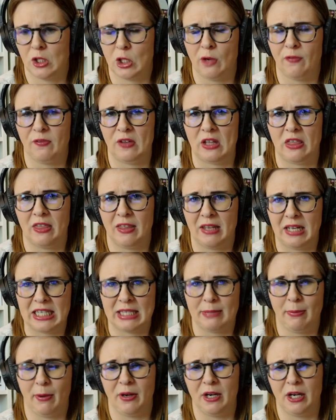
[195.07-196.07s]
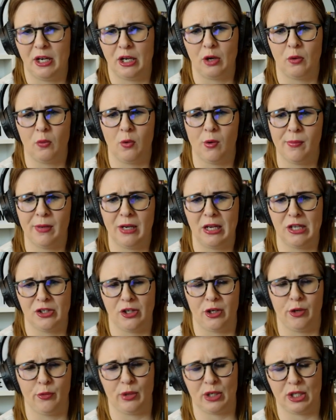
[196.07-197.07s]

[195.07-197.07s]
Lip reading: So if he thinks about hitting a woman, he's going to